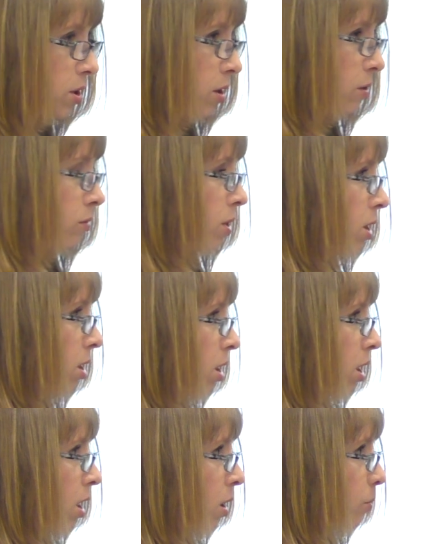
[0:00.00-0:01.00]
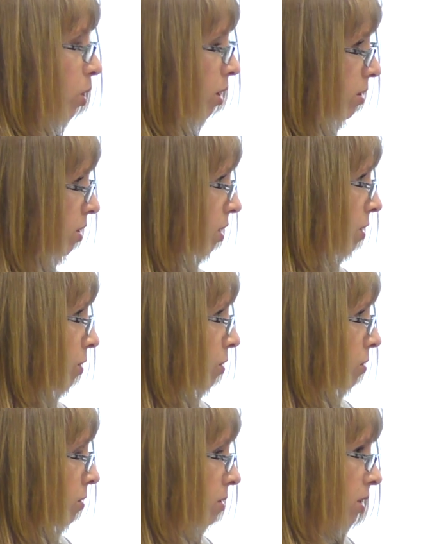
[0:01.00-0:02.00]
So, um, but
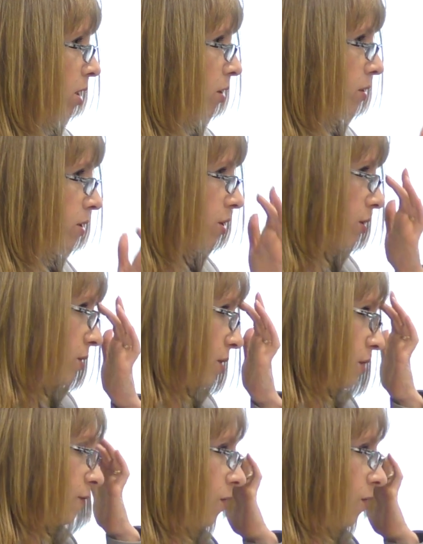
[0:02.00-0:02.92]
until, you know, until the